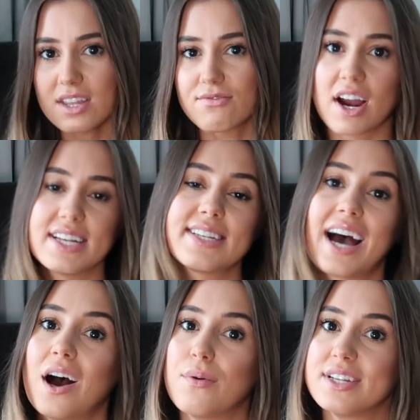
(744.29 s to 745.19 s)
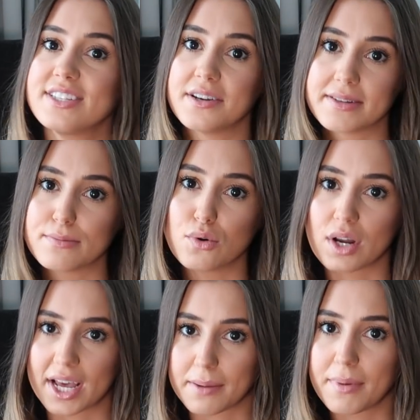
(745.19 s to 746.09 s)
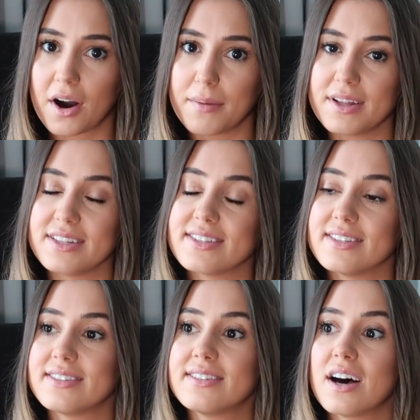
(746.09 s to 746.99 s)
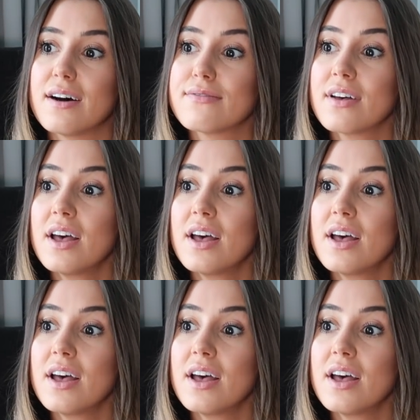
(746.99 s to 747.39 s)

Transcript: rise towers, so it's more like apartments and stuff.